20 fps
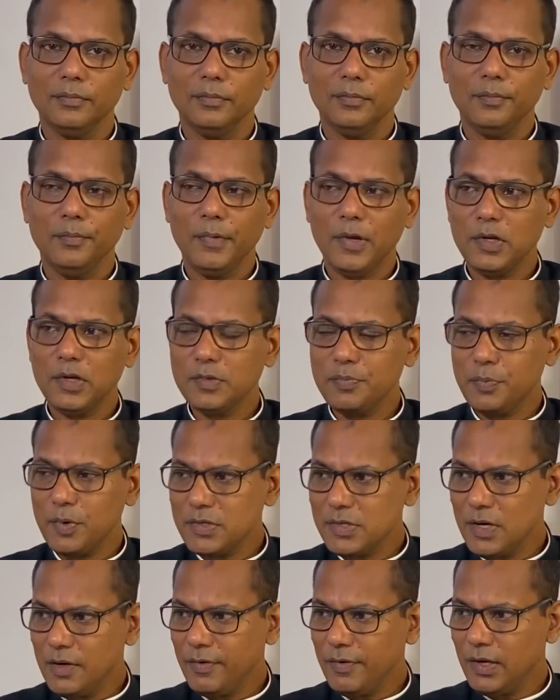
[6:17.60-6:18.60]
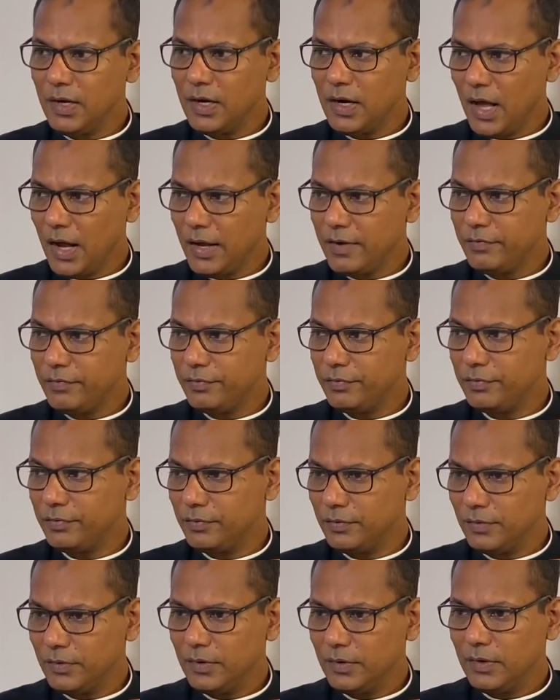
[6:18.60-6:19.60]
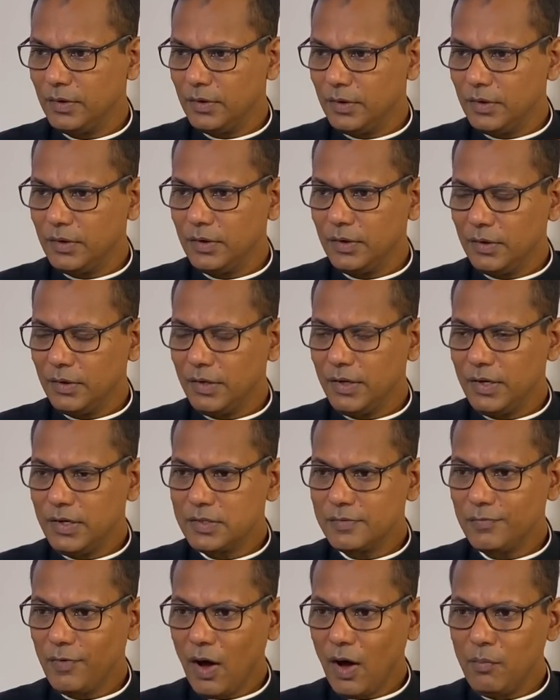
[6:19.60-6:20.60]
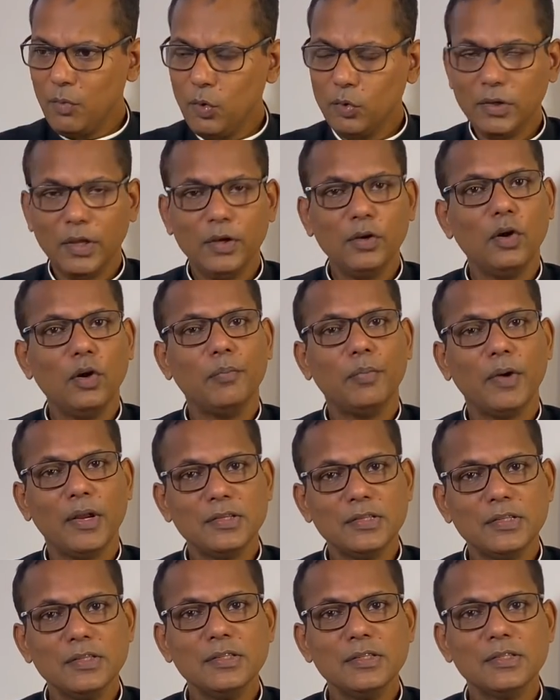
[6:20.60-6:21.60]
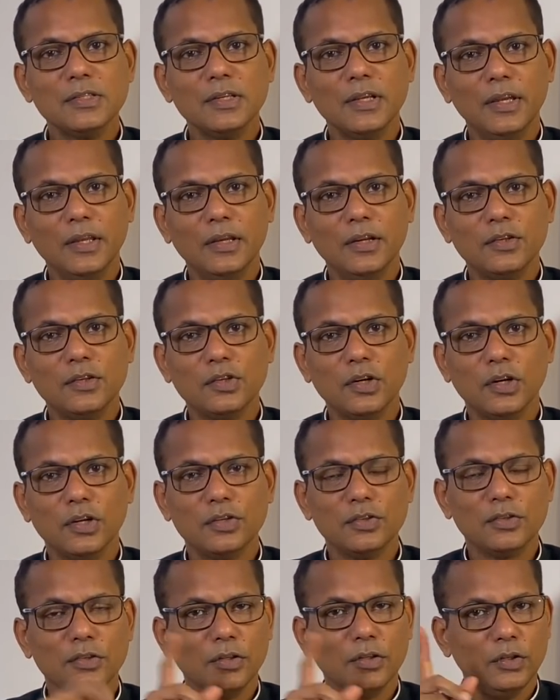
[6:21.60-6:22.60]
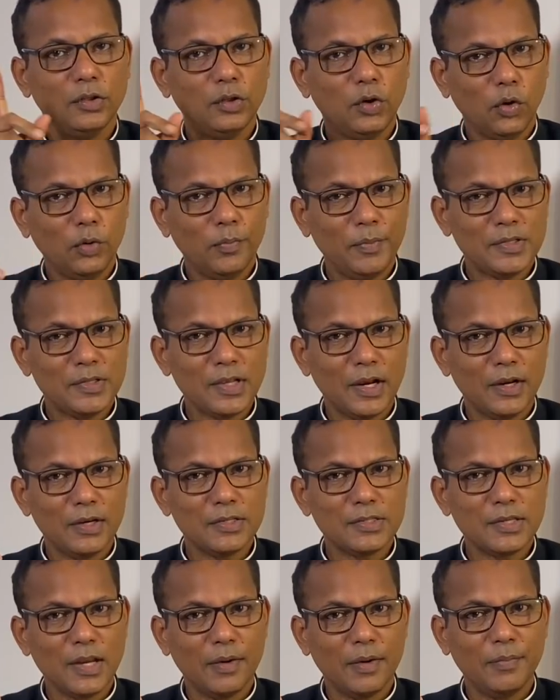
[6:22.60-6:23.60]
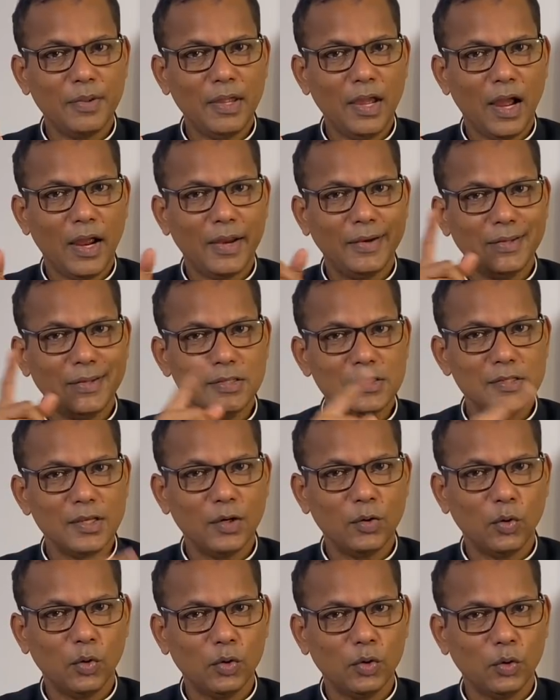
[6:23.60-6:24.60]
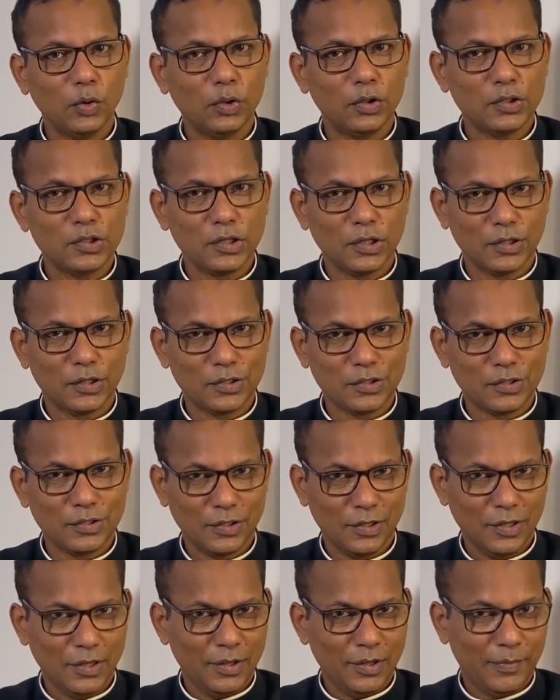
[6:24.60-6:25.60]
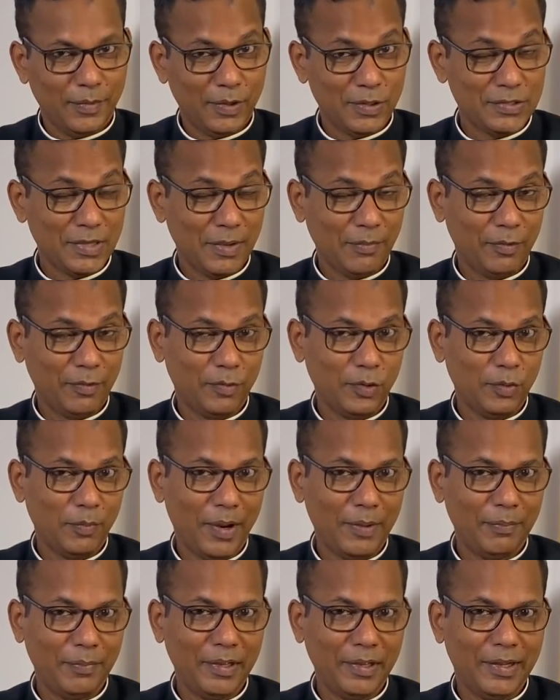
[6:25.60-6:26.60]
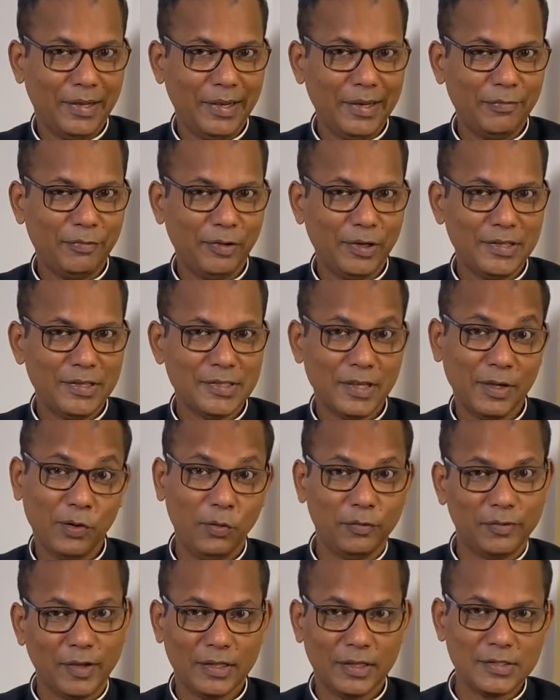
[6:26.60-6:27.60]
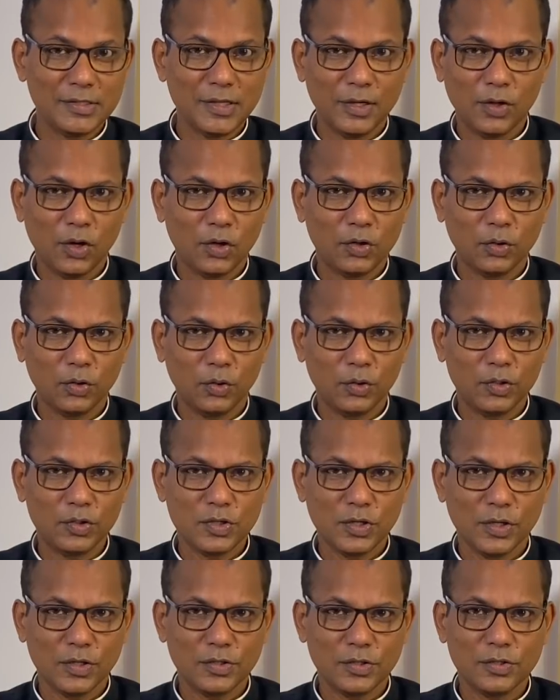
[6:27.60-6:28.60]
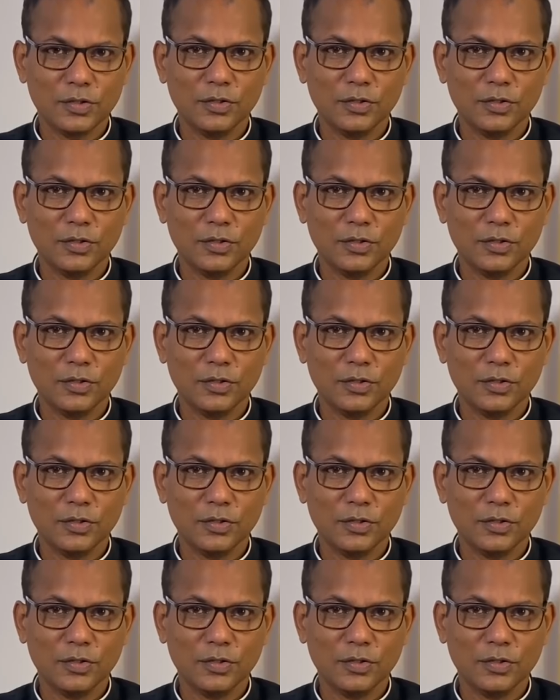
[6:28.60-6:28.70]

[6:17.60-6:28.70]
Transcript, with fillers: Because preserving a life is far more than your presence in a church. Don't misunderstand me. I didn't say don't go to church because some of you might be gleefully saying, Oh, Father said not to go to church.